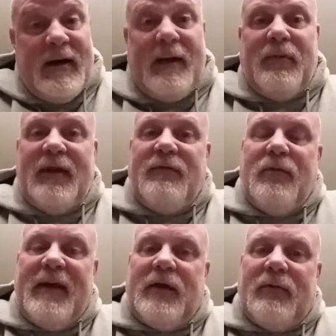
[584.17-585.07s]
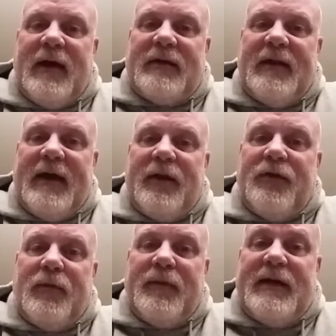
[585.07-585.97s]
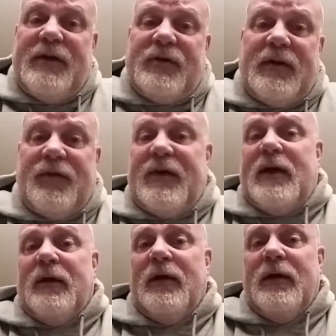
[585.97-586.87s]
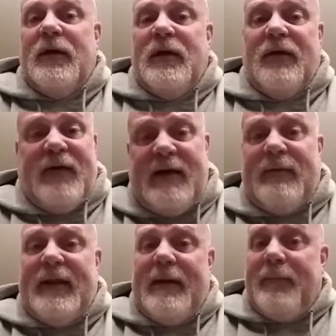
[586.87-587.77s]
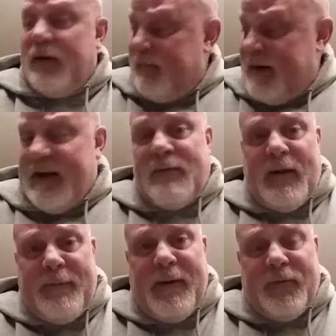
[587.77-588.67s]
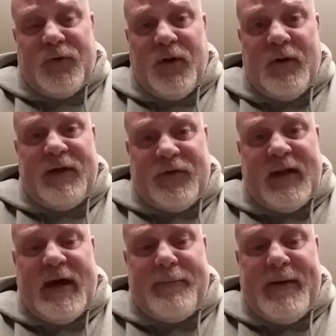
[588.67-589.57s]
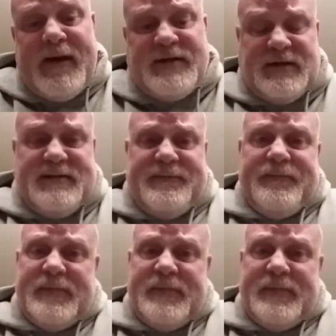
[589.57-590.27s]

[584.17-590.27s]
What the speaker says: I believe you'd be correct in that interpretation, because hell, if I read that bill, man, I'd want people to know that's a lot of pages.